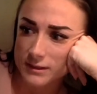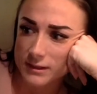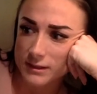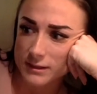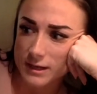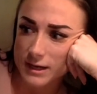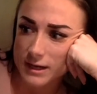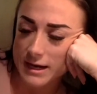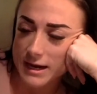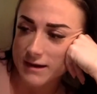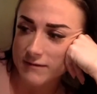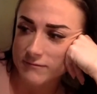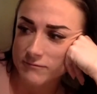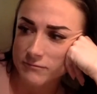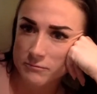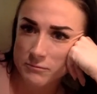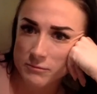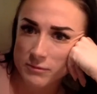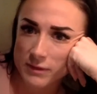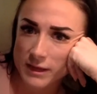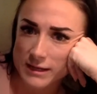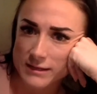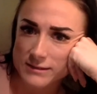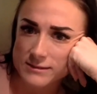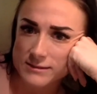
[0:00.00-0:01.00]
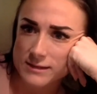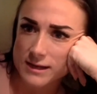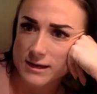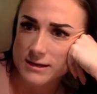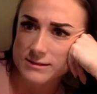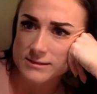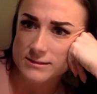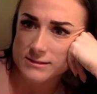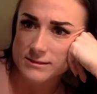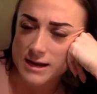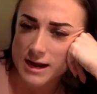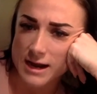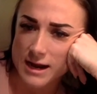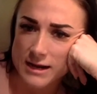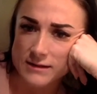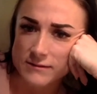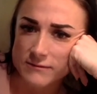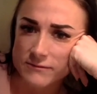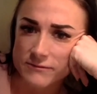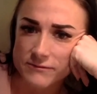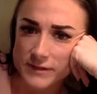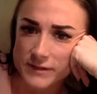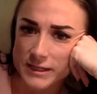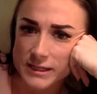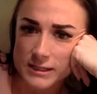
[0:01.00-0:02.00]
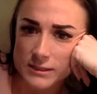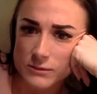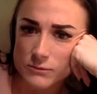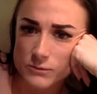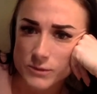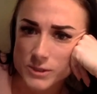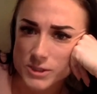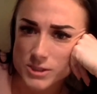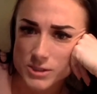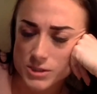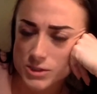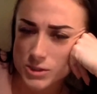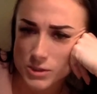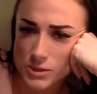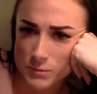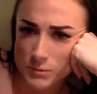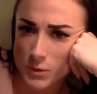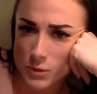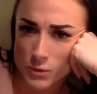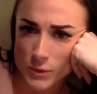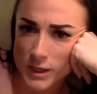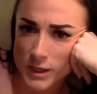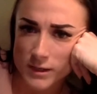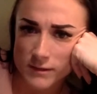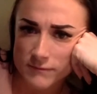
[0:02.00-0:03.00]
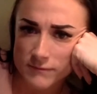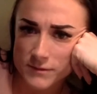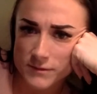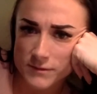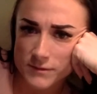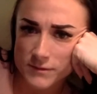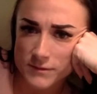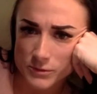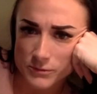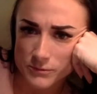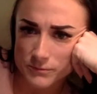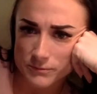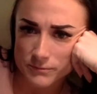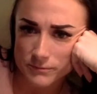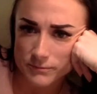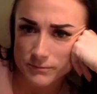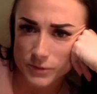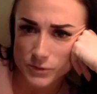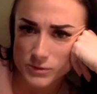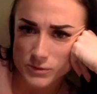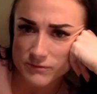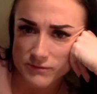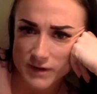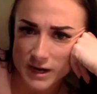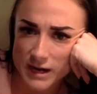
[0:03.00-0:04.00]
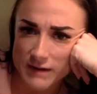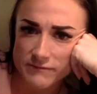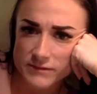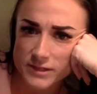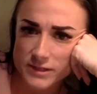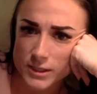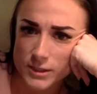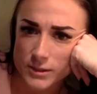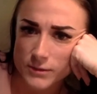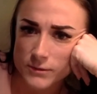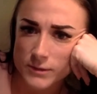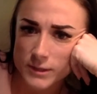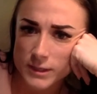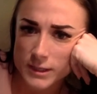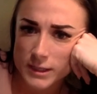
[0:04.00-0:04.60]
I have like size 9 feet, which is super weird for someone who's 5'2".